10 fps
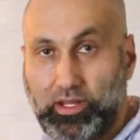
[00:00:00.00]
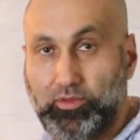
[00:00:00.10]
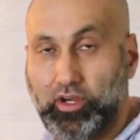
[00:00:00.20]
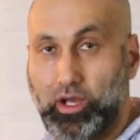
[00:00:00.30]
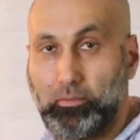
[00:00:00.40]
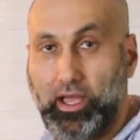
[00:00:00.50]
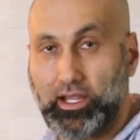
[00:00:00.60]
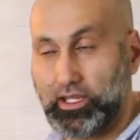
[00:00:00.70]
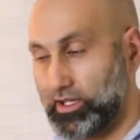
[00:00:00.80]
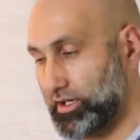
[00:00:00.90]
them to come
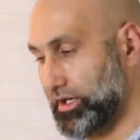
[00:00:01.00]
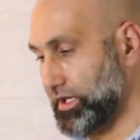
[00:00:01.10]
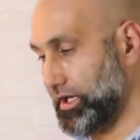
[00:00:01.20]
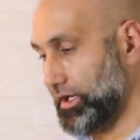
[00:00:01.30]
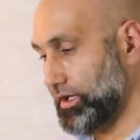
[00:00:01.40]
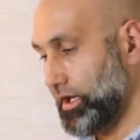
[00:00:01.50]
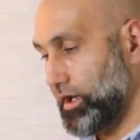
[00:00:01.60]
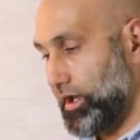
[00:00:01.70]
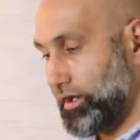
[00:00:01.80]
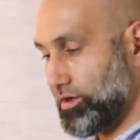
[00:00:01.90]
back again and again,
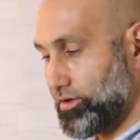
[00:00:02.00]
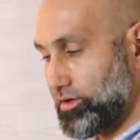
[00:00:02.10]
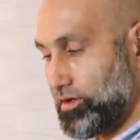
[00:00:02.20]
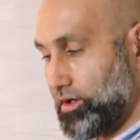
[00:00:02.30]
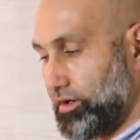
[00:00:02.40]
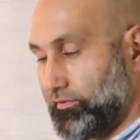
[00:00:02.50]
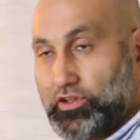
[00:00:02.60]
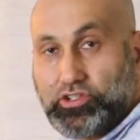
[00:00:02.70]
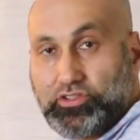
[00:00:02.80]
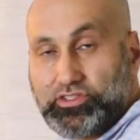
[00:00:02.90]
and other uh,
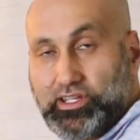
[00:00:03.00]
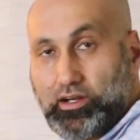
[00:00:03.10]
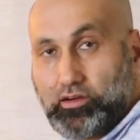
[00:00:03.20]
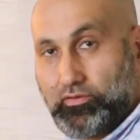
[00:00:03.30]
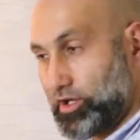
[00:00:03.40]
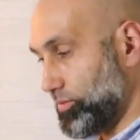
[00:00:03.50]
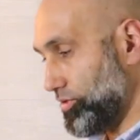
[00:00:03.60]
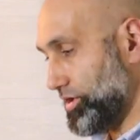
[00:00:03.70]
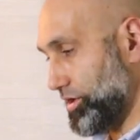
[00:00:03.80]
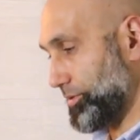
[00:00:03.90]
features that are
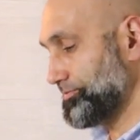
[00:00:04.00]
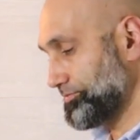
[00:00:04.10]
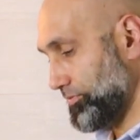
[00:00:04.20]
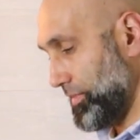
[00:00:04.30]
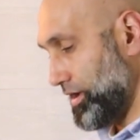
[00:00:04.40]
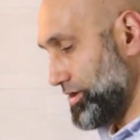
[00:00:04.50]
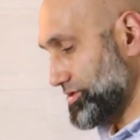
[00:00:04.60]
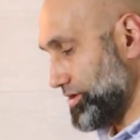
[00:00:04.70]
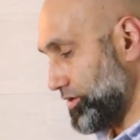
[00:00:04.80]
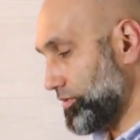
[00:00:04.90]
available here.
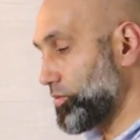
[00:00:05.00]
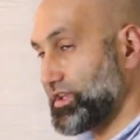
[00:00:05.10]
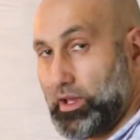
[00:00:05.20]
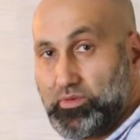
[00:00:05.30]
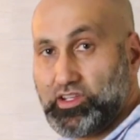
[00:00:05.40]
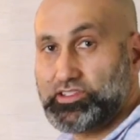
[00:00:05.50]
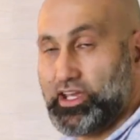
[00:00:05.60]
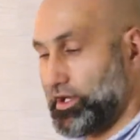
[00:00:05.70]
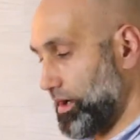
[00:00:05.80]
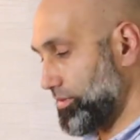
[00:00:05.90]
So with that being said,